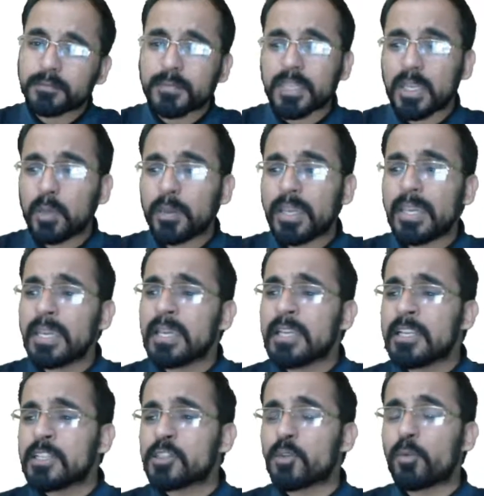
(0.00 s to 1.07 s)
Okay,
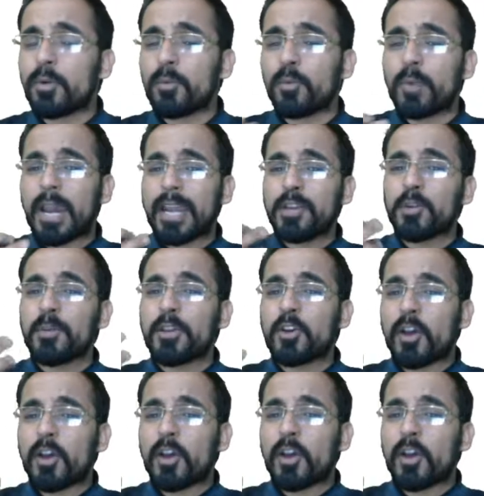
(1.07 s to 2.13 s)
so why do we
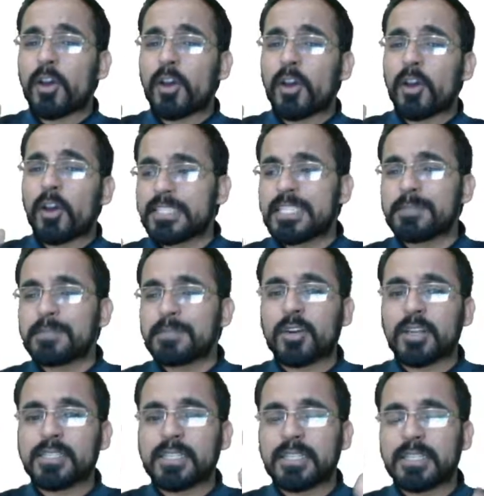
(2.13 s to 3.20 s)
call it a process?
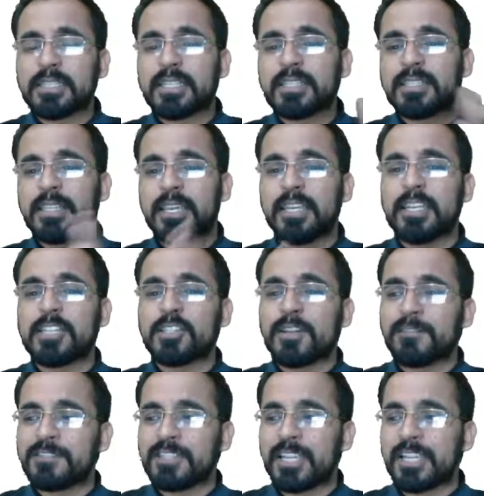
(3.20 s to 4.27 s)
Because it is a series
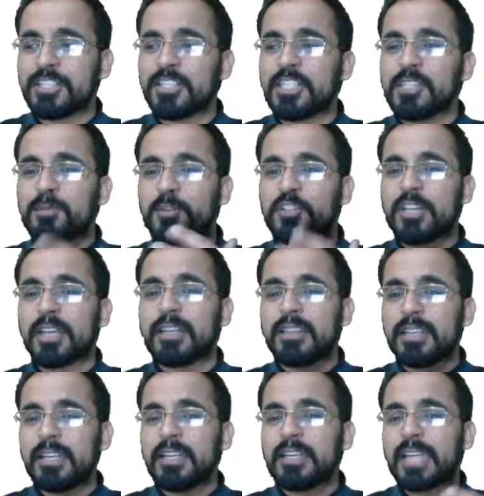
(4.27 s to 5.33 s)
of stages which are in
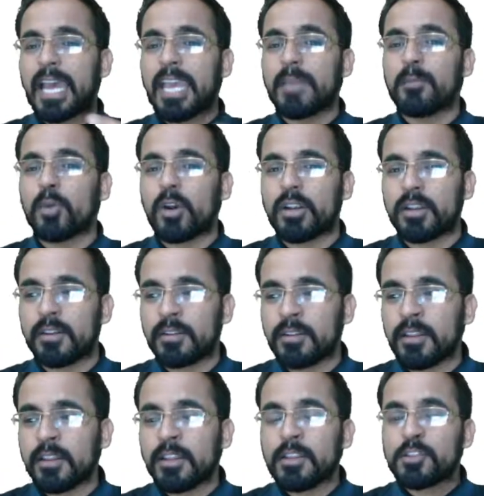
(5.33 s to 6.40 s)
the time order.
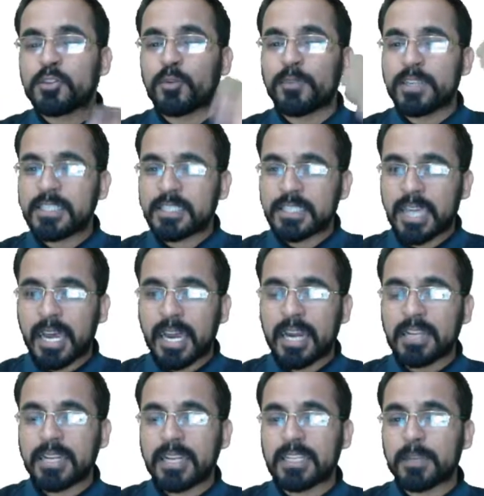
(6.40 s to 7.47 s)
So we
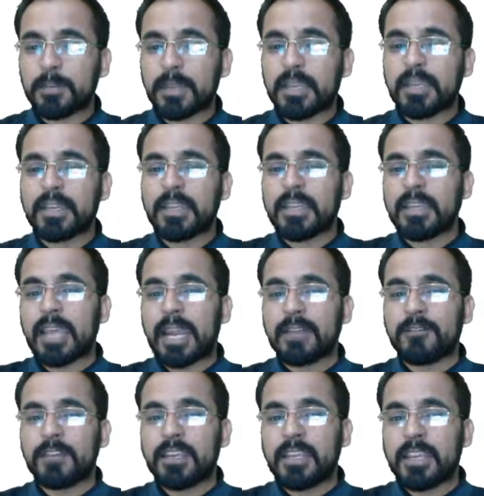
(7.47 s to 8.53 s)
start at the beginning
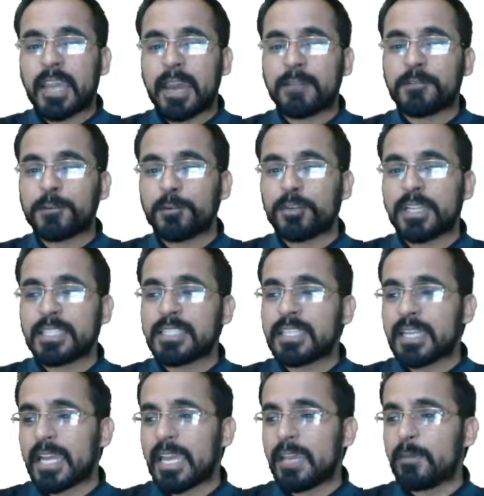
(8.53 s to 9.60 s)
and we have to
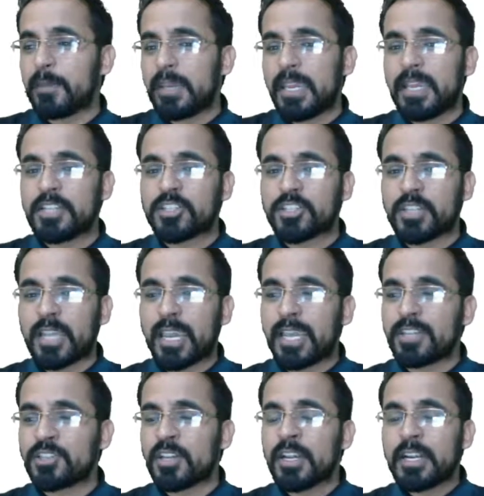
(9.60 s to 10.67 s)
describe each
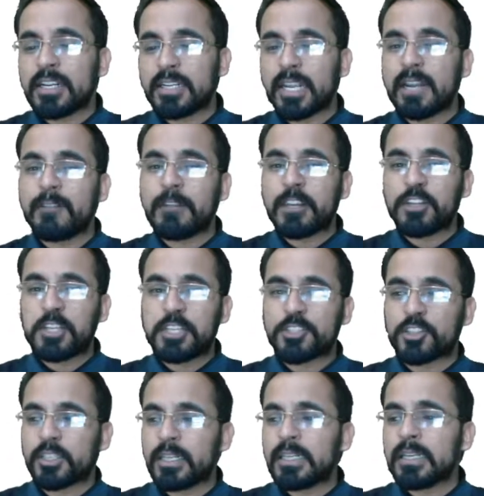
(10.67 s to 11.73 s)
stage till we
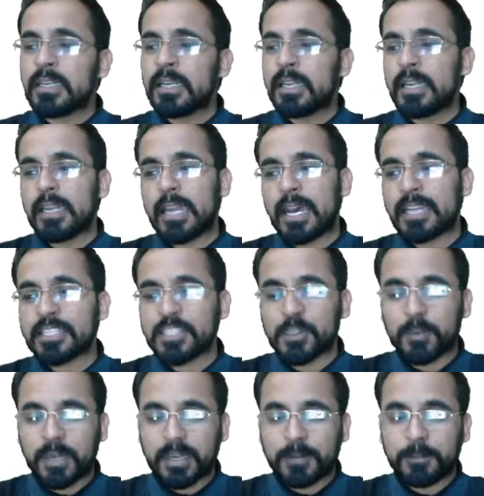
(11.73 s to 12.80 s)
reach the last
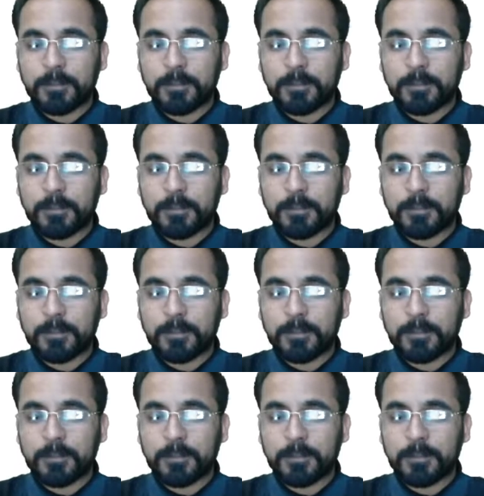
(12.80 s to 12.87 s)
one.